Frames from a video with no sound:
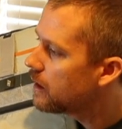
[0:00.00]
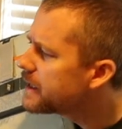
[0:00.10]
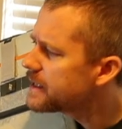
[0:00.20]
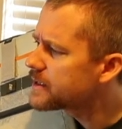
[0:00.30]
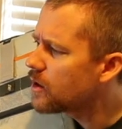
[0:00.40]

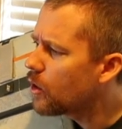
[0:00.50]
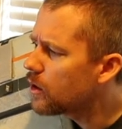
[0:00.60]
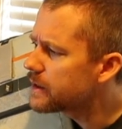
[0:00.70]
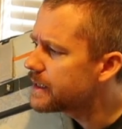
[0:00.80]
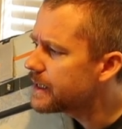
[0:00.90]
It is
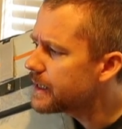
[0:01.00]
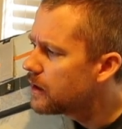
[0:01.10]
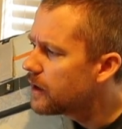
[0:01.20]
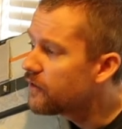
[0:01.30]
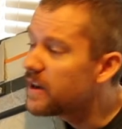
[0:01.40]
called the
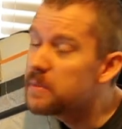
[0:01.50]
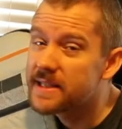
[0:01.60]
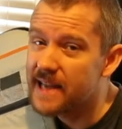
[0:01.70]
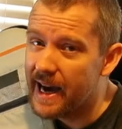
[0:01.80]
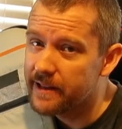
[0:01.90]

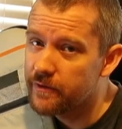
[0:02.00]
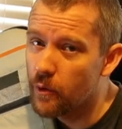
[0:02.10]
Flipside